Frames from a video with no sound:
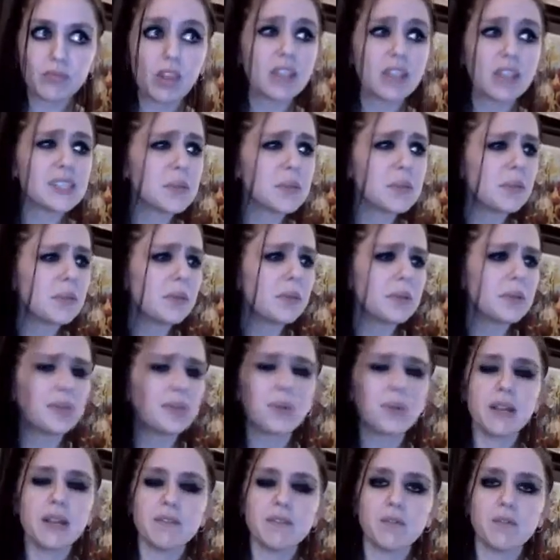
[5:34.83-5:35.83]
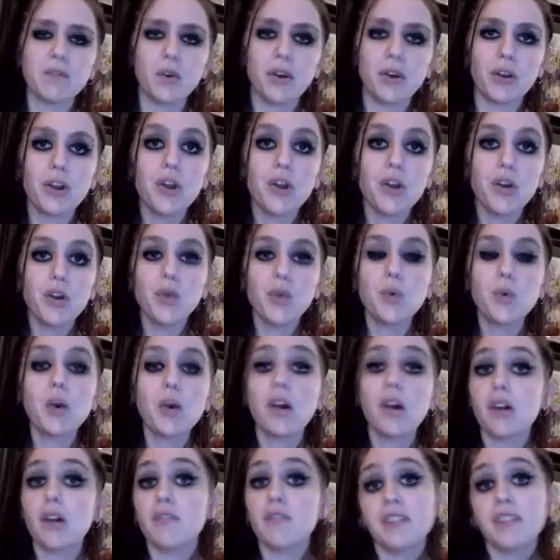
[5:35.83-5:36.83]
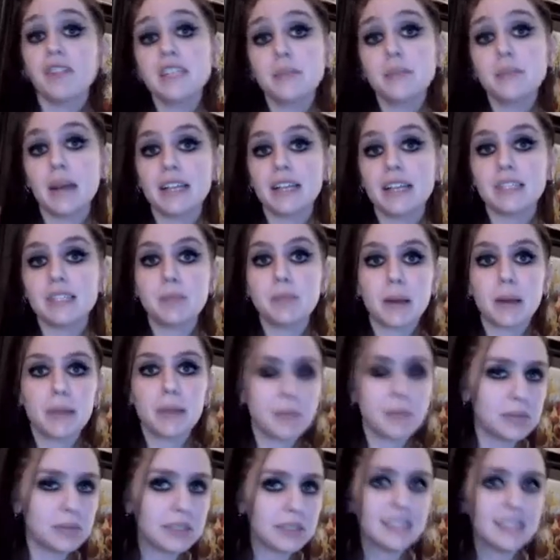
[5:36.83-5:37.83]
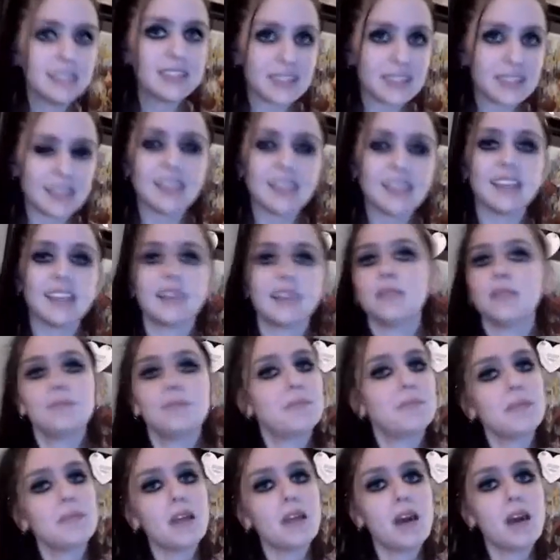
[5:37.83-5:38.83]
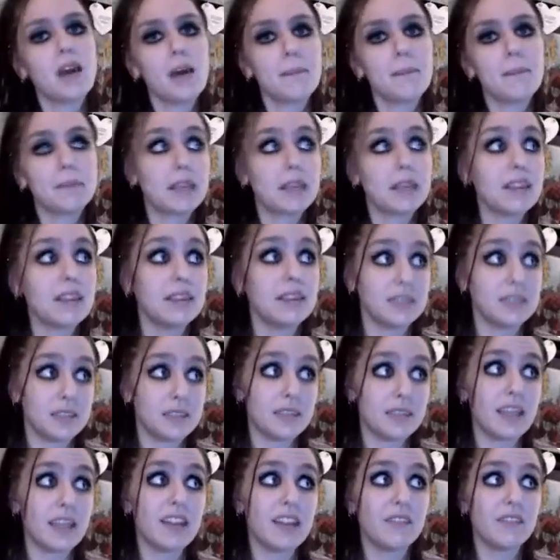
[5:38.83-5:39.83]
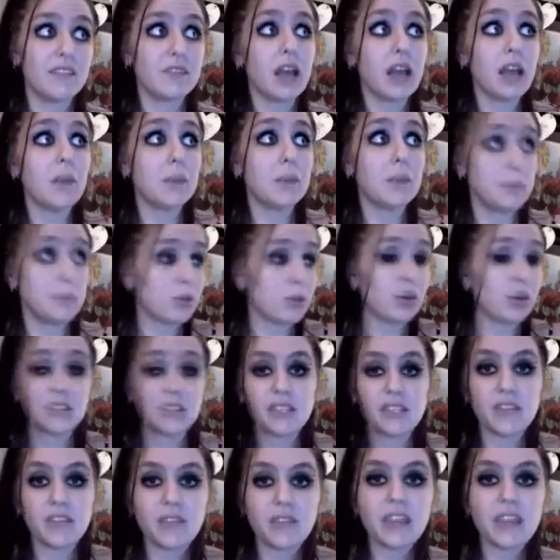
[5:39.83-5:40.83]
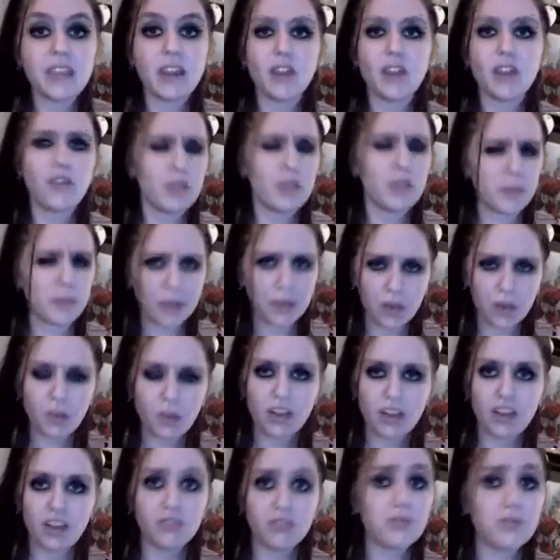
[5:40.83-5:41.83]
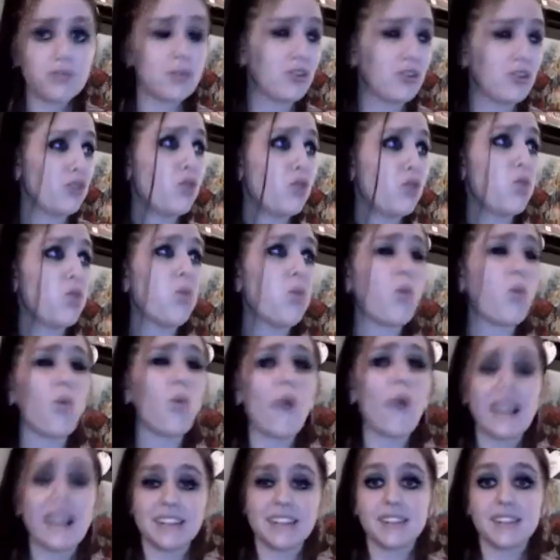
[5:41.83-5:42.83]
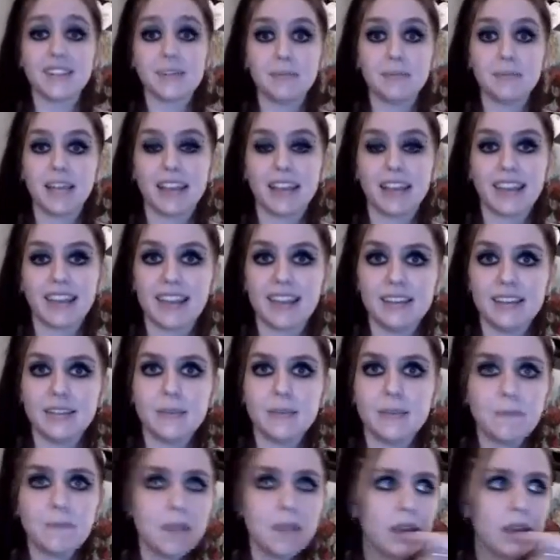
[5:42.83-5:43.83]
some of them are 3 and 4, who are victimized by the police killings that have now been put on TV, although they've been going on for quite some decades,